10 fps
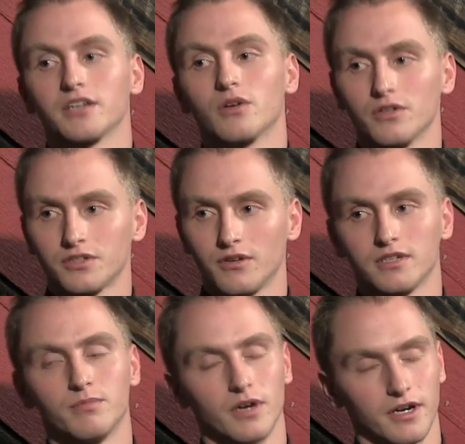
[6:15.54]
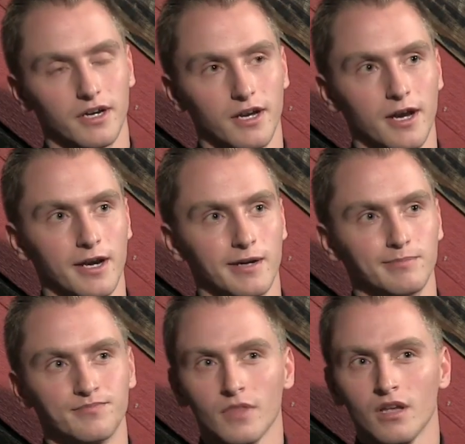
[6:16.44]
Tolstoy's book.
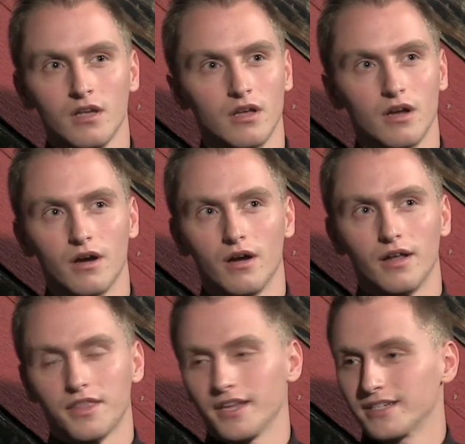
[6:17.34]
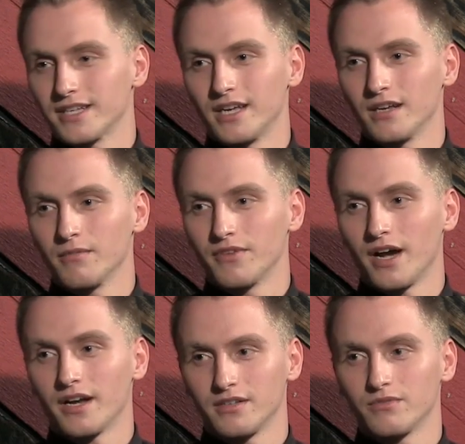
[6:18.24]
I think it's The Kingdom of
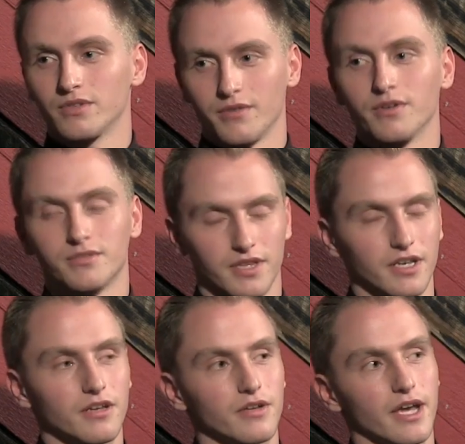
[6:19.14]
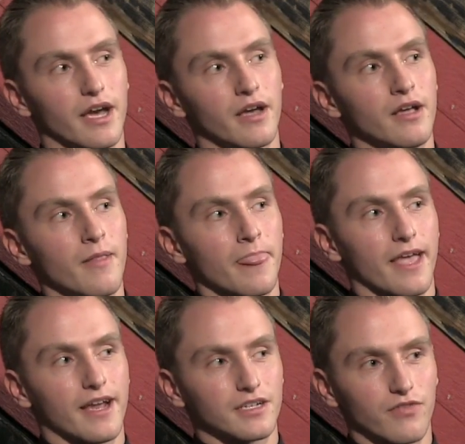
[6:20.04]
God is within you. Yeah.
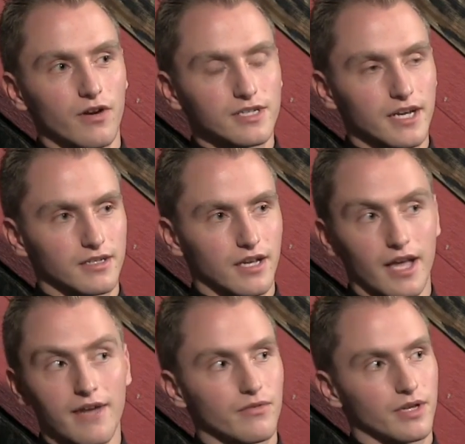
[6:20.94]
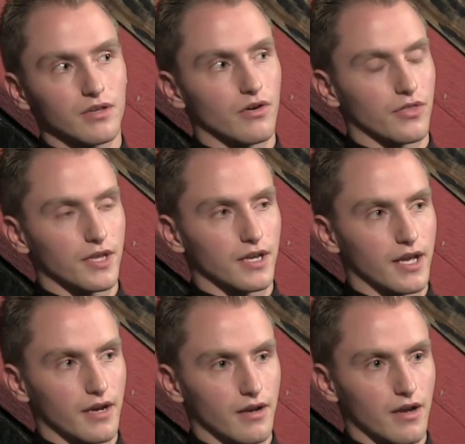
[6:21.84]
And as far as I could tell, I haven't read the whole thing
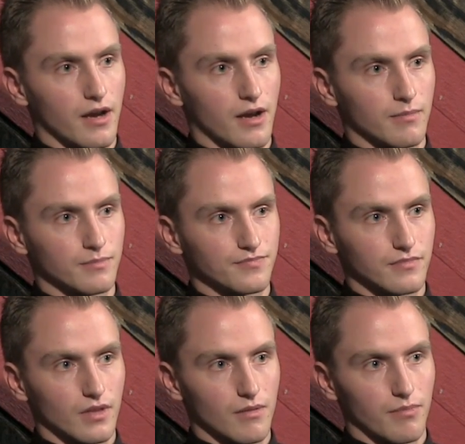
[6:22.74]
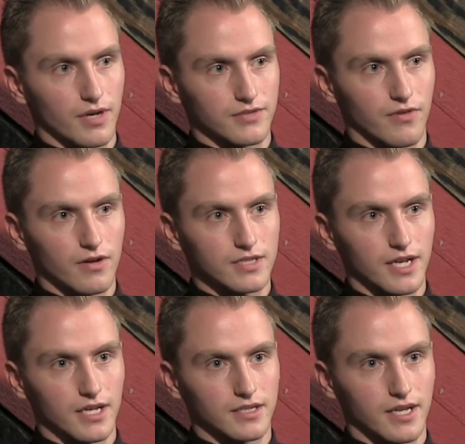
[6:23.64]
yet, but as far as I
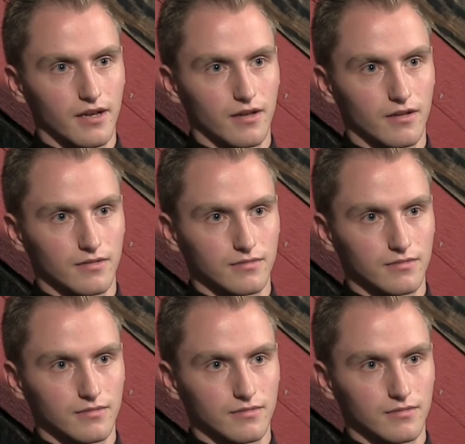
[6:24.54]
can tell,